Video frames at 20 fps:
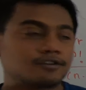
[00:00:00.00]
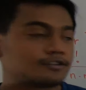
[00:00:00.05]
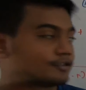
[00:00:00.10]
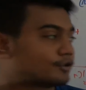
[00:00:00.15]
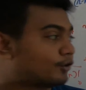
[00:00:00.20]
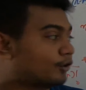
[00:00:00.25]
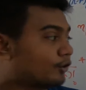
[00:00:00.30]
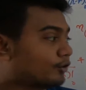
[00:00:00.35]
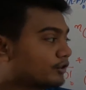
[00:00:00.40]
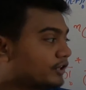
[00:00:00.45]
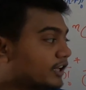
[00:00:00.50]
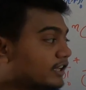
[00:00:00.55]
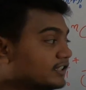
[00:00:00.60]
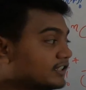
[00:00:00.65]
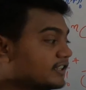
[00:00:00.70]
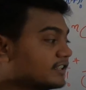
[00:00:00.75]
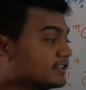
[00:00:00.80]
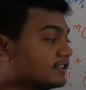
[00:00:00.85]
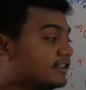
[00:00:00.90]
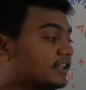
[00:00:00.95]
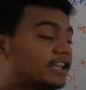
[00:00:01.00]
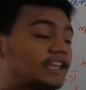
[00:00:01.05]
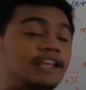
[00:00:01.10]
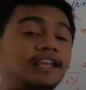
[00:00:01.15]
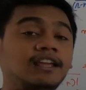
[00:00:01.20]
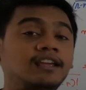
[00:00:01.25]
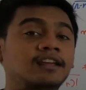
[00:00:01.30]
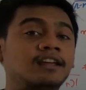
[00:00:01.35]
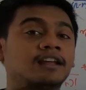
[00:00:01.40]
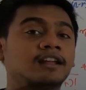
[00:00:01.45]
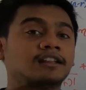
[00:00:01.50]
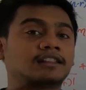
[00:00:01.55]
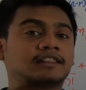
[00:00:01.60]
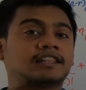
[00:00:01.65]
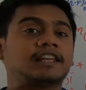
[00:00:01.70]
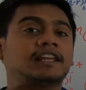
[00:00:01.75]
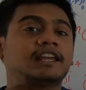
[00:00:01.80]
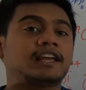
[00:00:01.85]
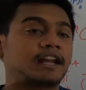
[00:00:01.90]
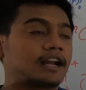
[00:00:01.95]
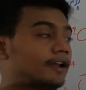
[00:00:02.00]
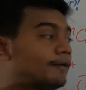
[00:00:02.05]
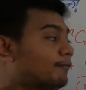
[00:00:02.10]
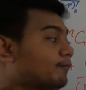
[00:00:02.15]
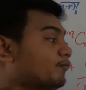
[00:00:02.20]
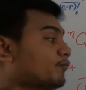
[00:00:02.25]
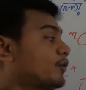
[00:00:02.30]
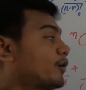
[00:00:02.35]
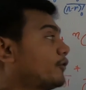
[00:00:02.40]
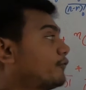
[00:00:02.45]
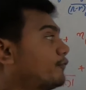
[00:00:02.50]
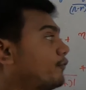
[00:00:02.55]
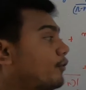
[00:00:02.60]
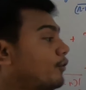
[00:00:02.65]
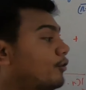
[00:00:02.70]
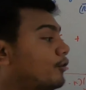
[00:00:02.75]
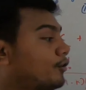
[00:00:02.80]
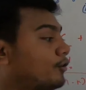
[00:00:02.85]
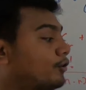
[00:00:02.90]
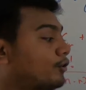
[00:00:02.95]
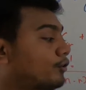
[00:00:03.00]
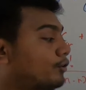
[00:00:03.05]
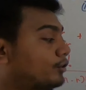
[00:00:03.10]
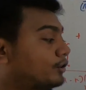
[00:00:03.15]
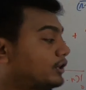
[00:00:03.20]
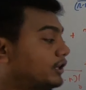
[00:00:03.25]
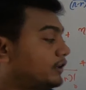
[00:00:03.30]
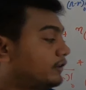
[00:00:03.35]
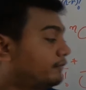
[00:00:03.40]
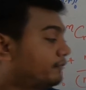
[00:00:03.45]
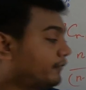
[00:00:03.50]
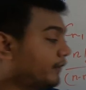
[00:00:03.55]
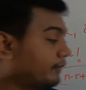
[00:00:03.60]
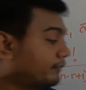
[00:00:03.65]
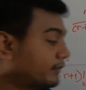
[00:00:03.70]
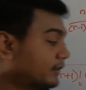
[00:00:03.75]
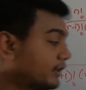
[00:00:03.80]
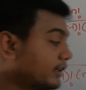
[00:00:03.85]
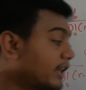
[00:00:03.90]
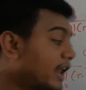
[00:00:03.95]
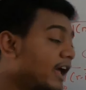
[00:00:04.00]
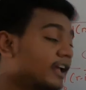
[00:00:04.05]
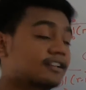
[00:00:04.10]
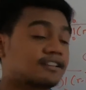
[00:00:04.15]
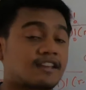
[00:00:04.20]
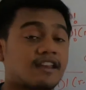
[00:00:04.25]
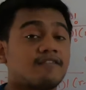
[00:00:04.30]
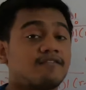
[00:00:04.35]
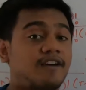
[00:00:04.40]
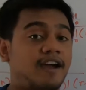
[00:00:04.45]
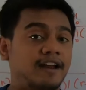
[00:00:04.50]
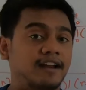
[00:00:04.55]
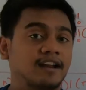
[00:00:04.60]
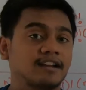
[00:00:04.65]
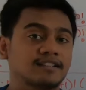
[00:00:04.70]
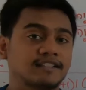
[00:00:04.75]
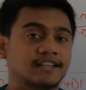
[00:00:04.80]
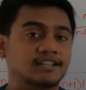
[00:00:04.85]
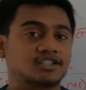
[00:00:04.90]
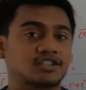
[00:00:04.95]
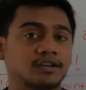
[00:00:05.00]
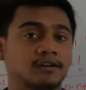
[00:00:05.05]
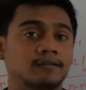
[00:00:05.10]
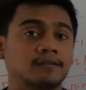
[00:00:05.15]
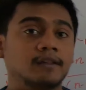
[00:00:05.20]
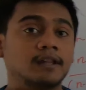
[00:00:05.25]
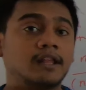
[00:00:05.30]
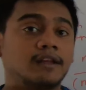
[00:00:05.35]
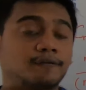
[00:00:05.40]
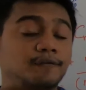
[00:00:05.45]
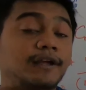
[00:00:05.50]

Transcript: So this is the theorem for the fifth, last and final section.